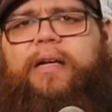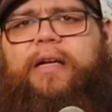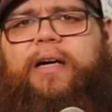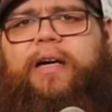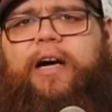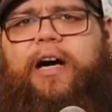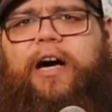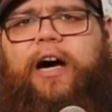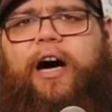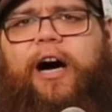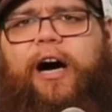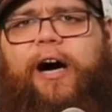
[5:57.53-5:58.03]

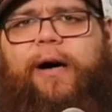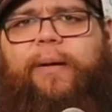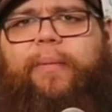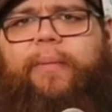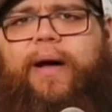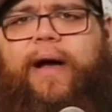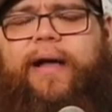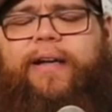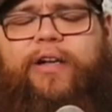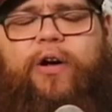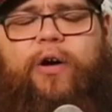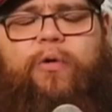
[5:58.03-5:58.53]

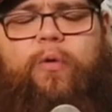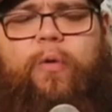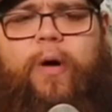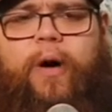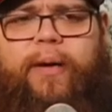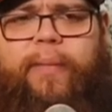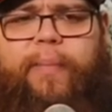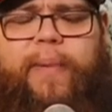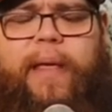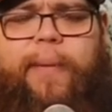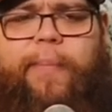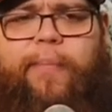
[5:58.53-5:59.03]
I don't
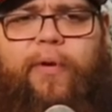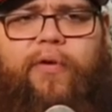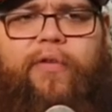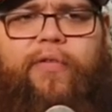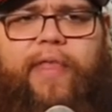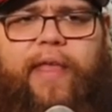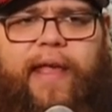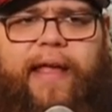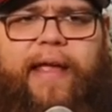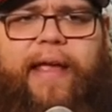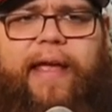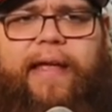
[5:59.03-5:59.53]
want people
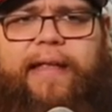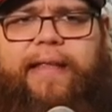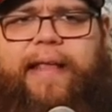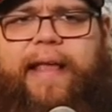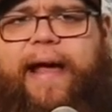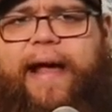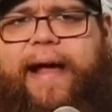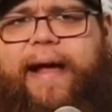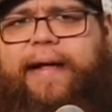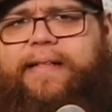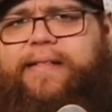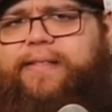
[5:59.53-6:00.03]
thinking
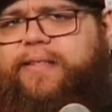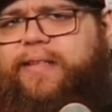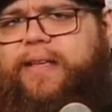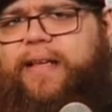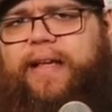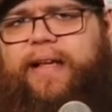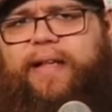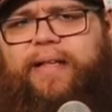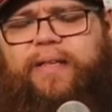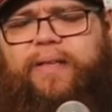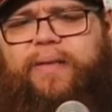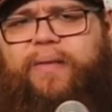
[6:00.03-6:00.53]
that,
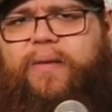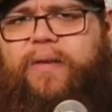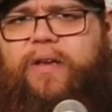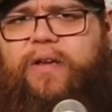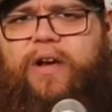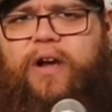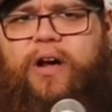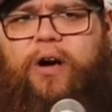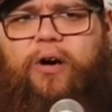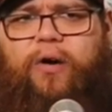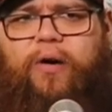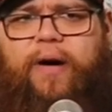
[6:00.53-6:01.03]
and,
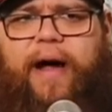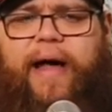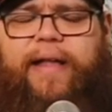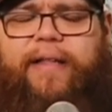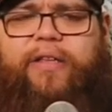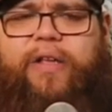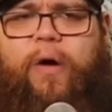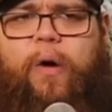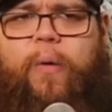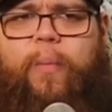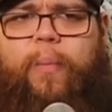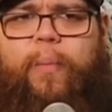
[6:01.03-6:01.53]
you know, I
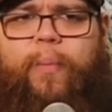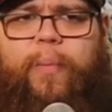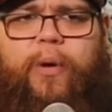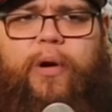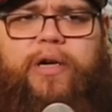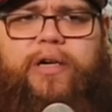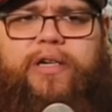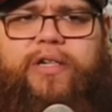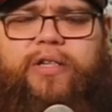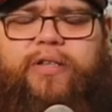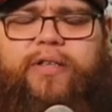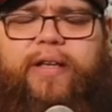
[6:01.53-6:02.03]
don't
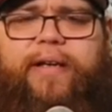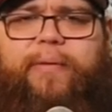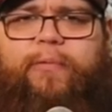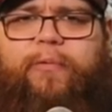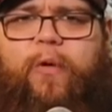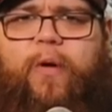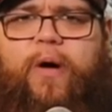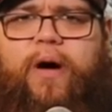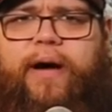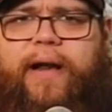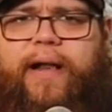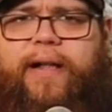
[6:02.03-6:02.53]
personally
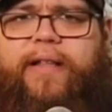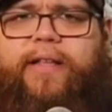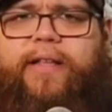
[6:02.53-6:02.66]
want it